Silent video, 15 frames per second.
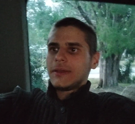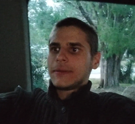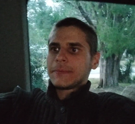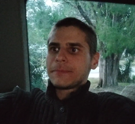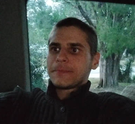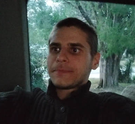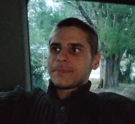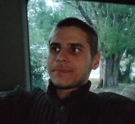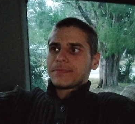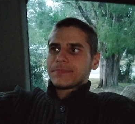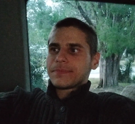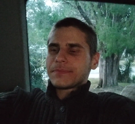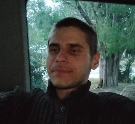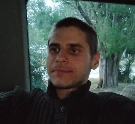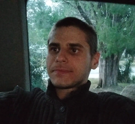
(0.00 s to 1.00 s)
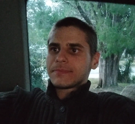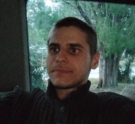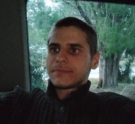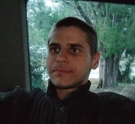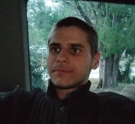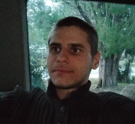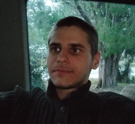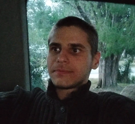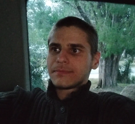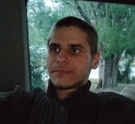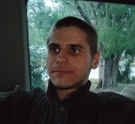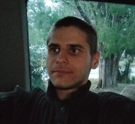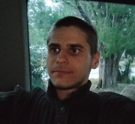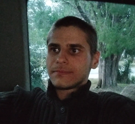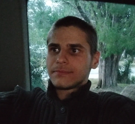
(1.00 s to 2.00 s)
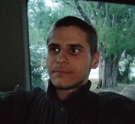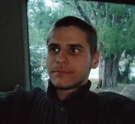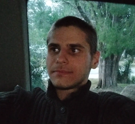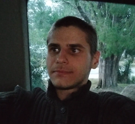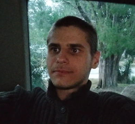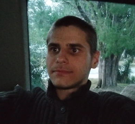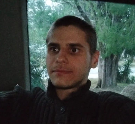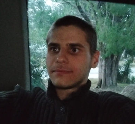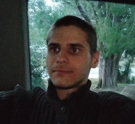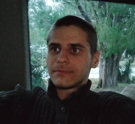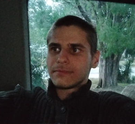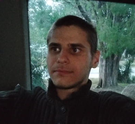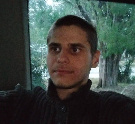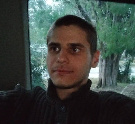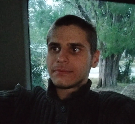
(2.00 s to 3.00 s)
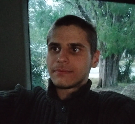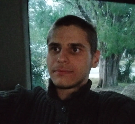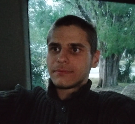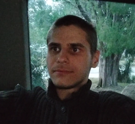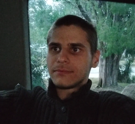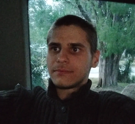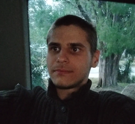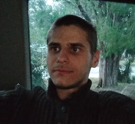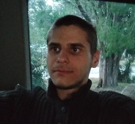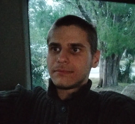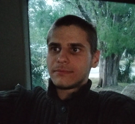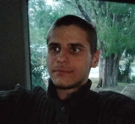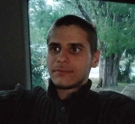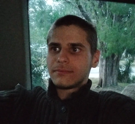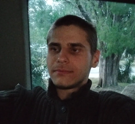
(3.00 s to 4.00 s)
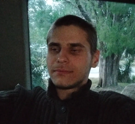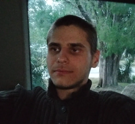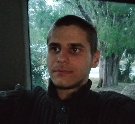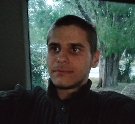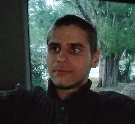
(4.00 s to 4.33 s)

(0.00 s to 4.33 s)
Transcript: [no speech]